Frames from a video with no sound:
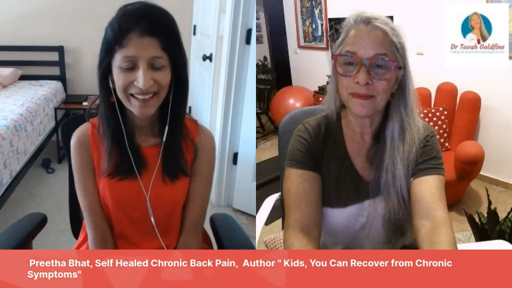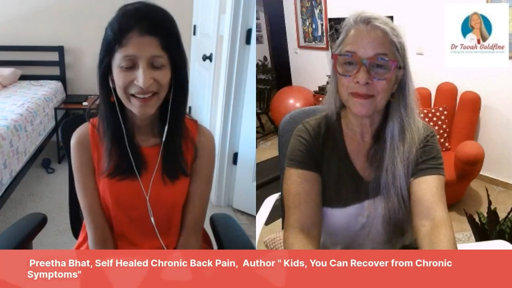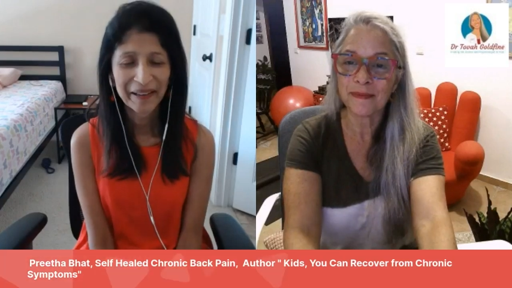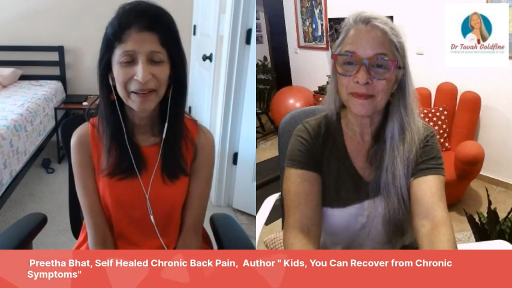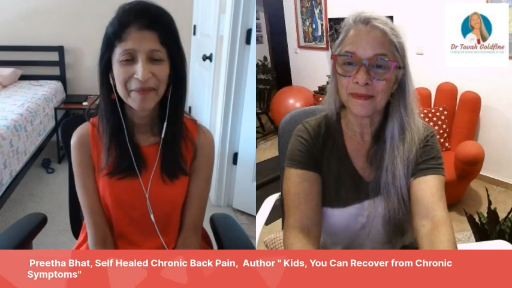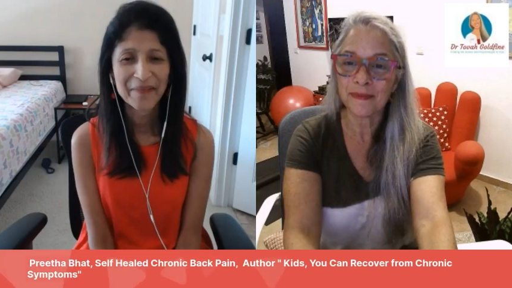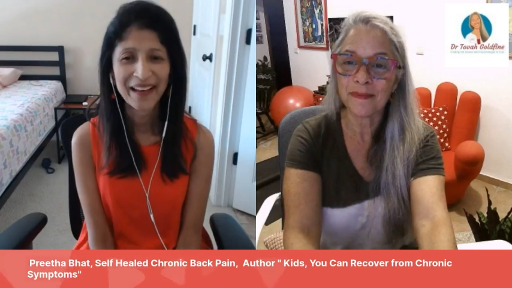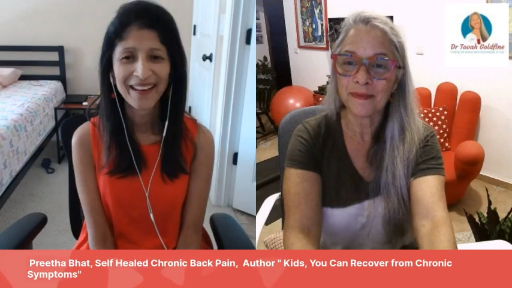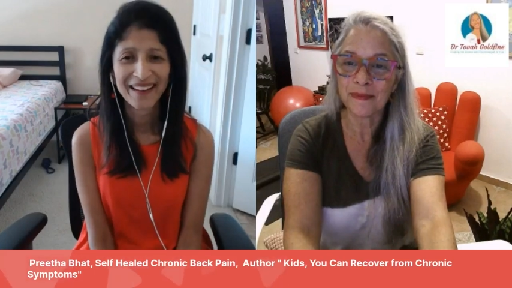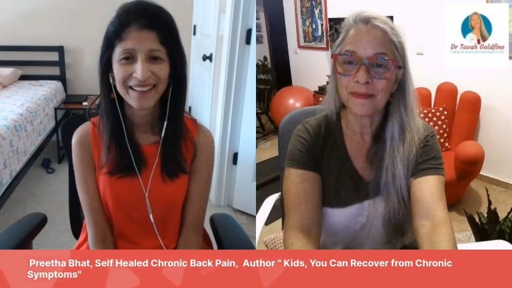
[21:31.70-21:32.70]

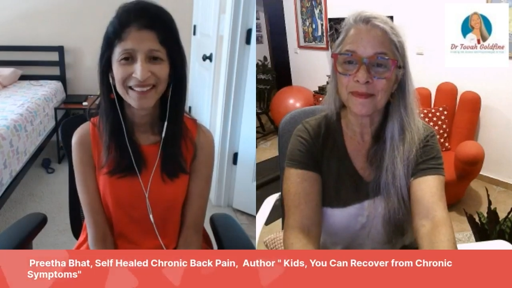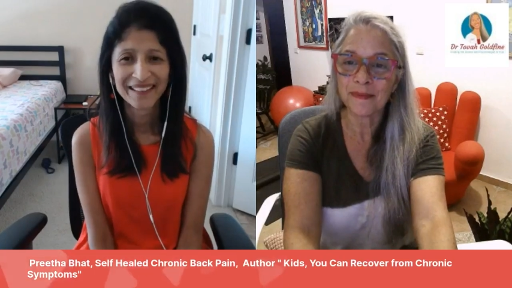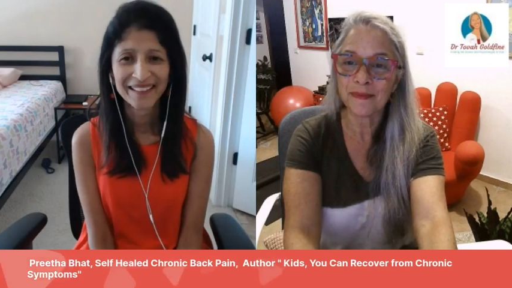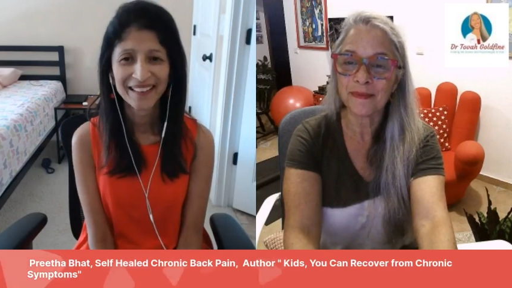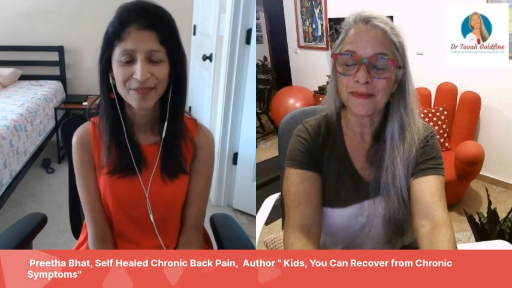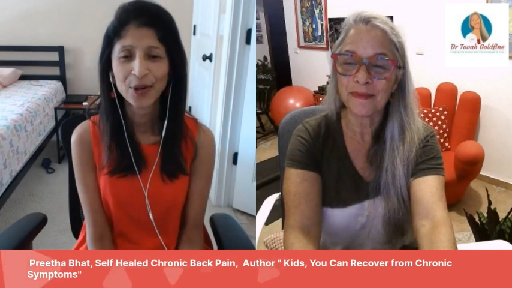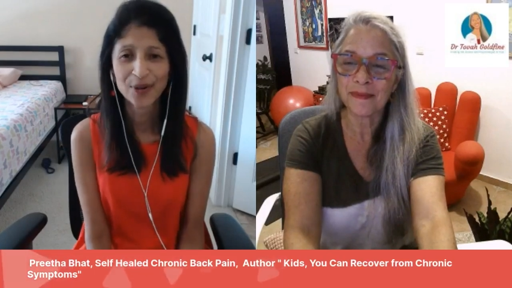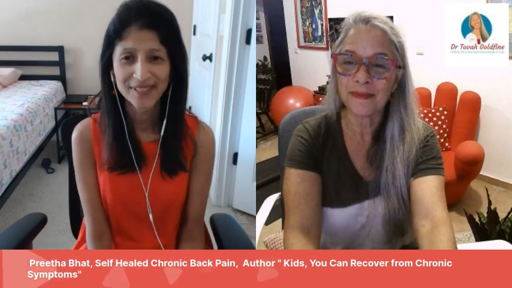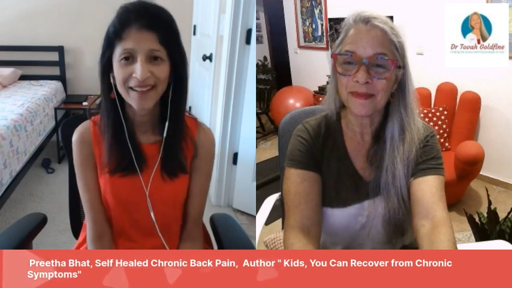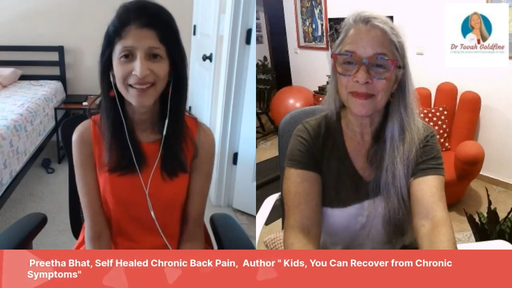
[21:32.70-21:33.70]
Speaker 1: And of course,
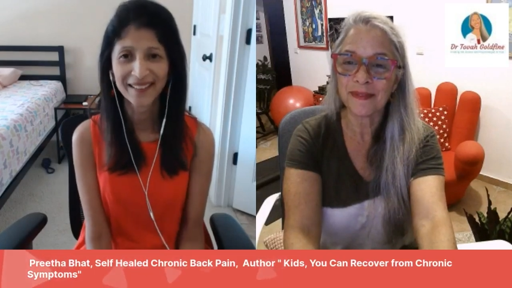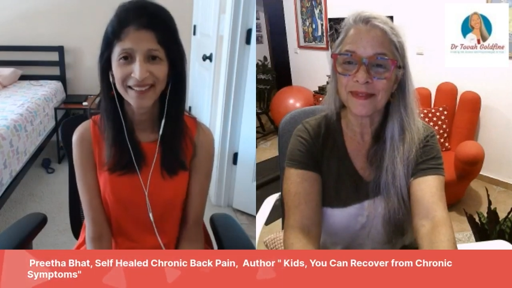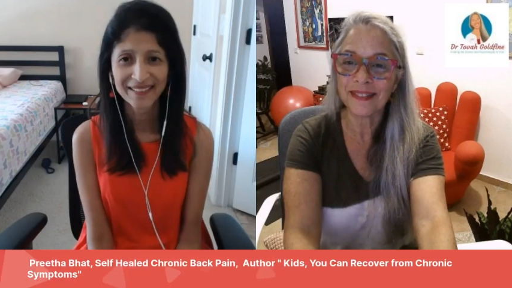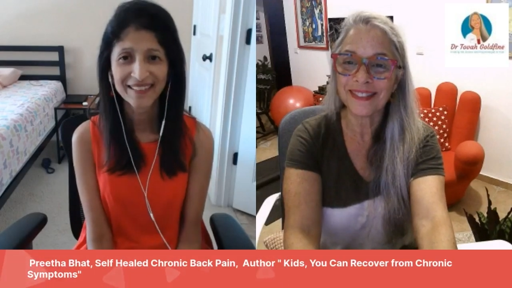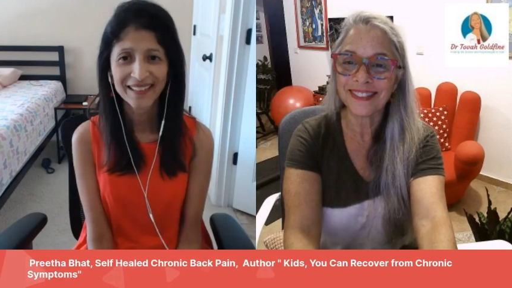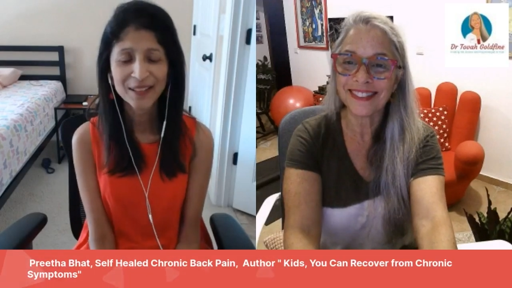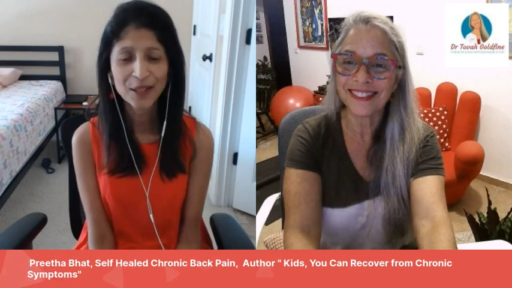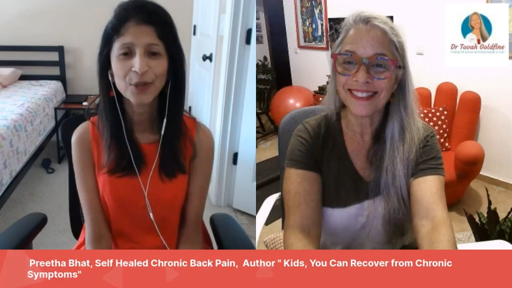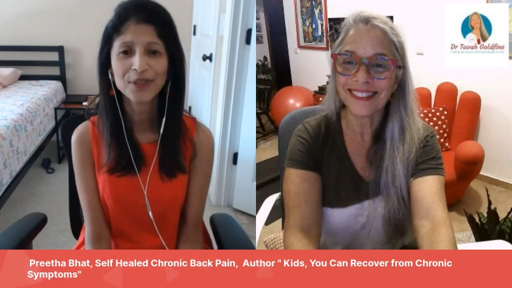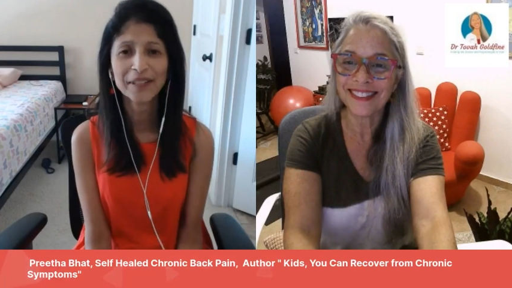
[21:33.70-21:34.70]
I
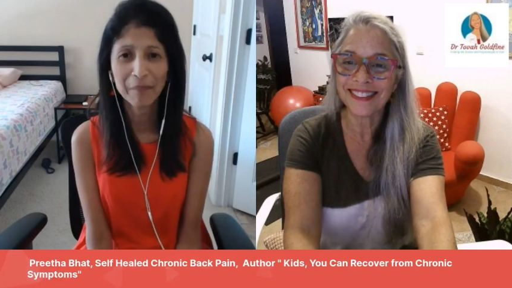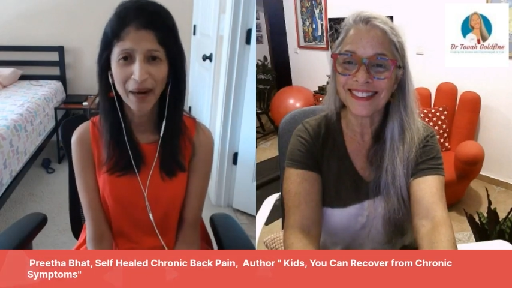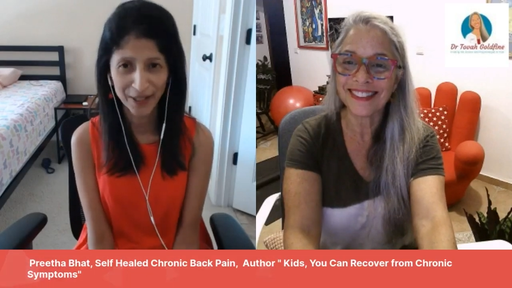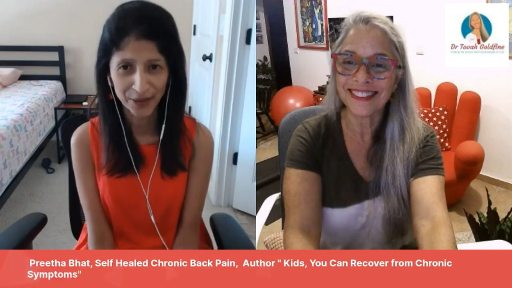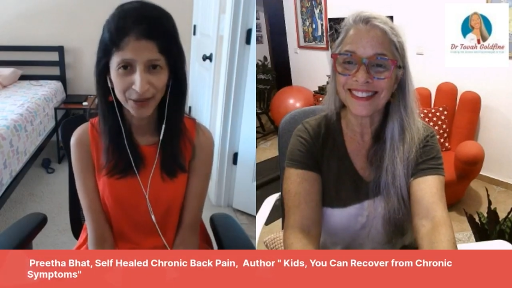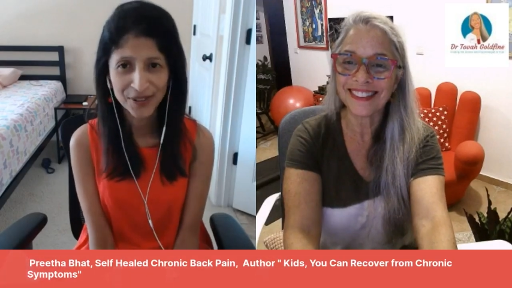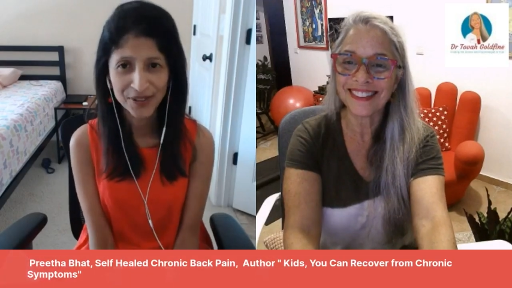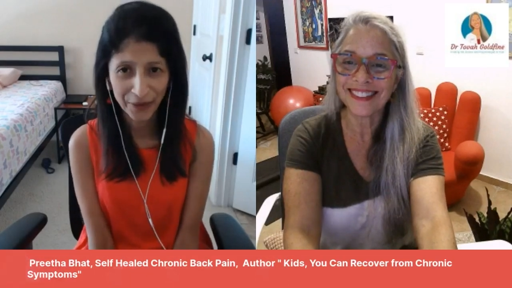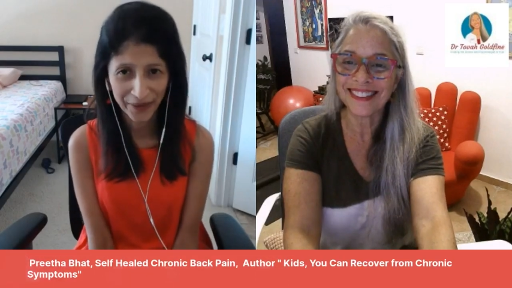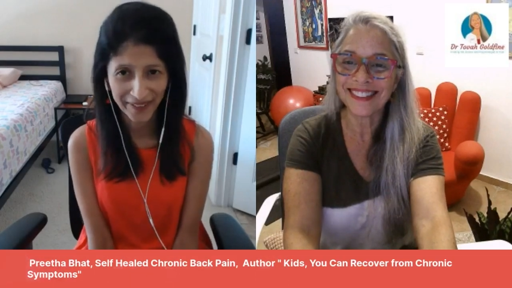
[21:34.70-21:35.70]
included my own
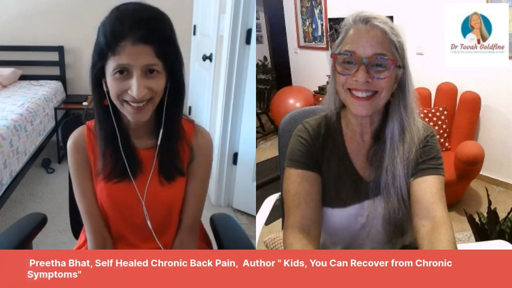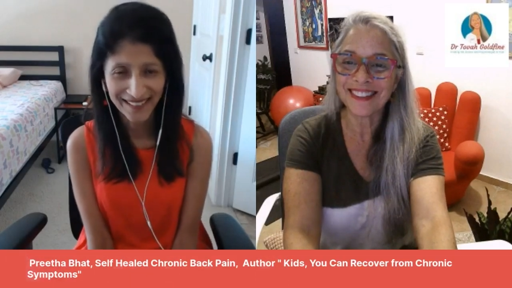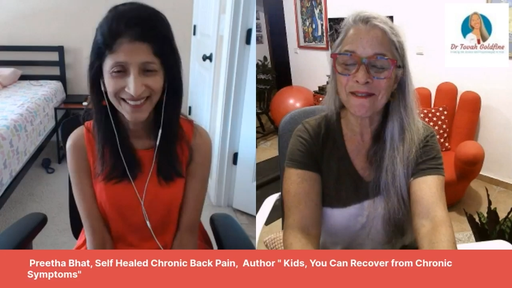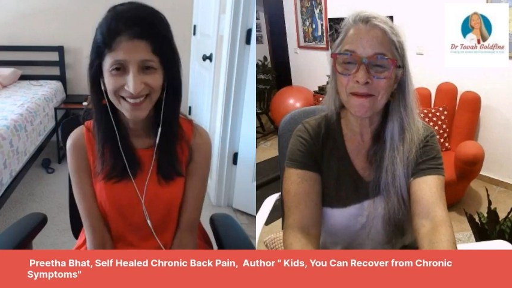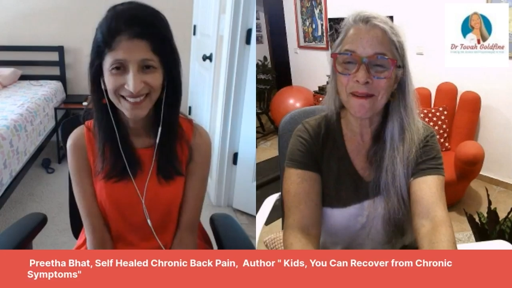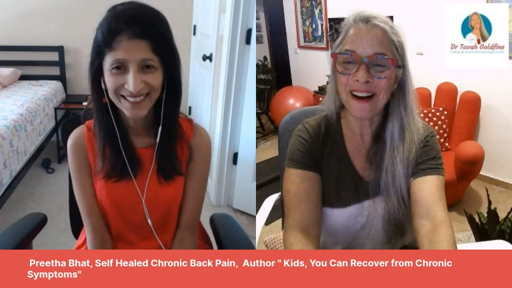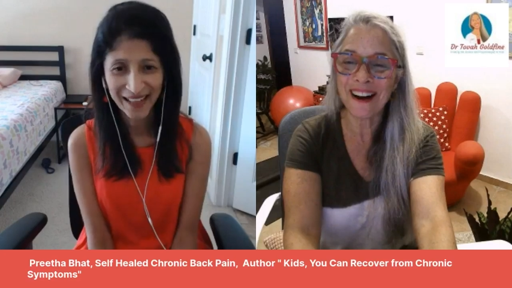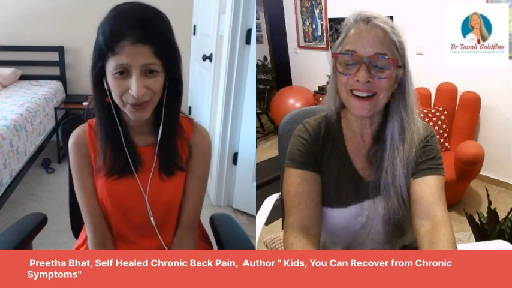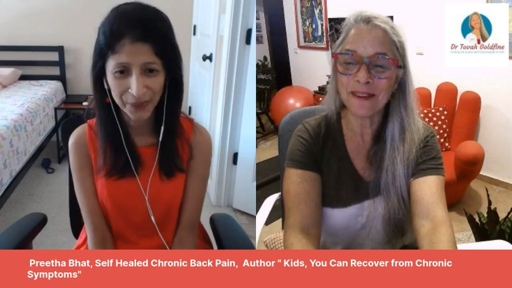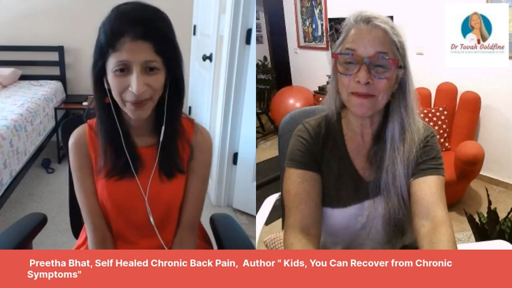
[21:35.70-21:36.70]
story. Wow, as
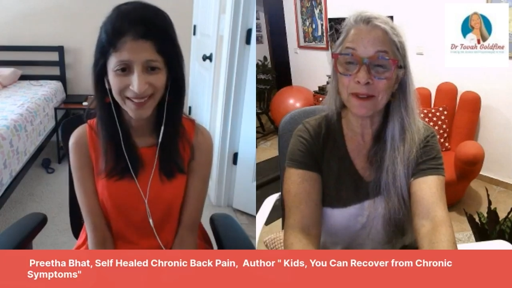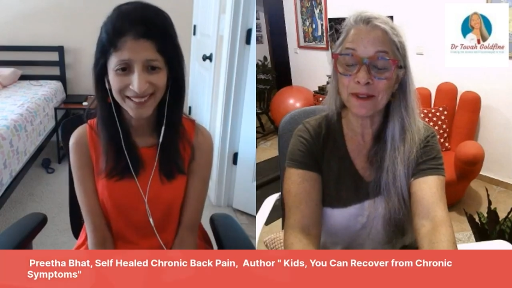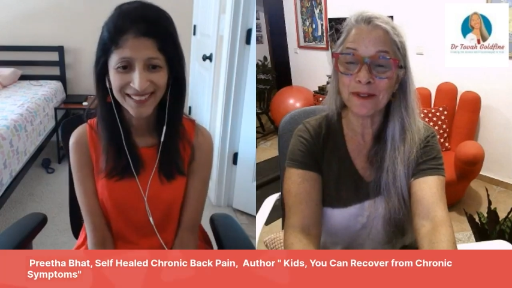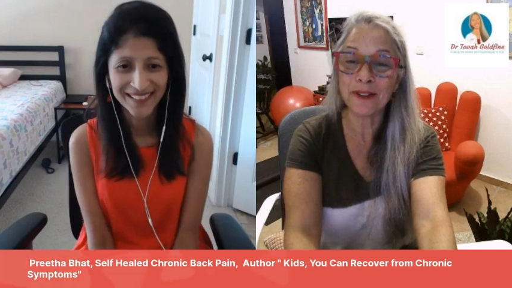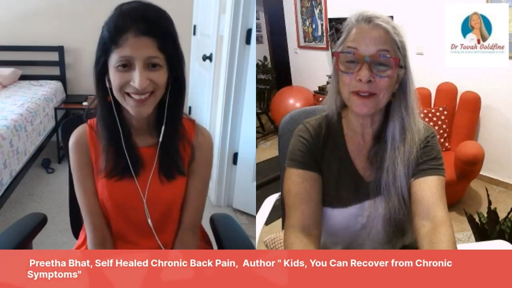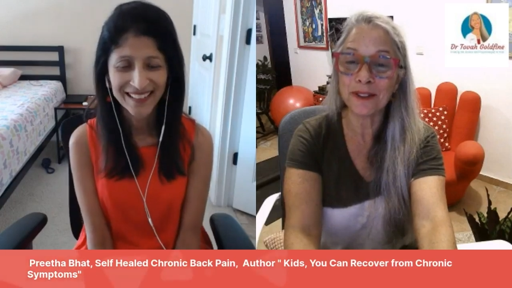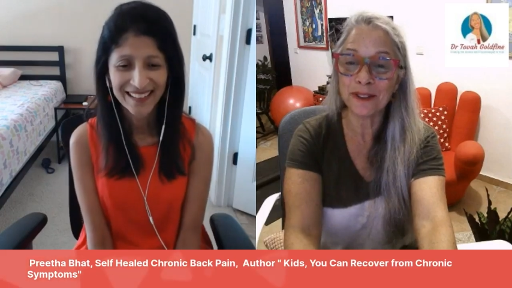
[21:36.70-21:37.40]
well. Beautiful.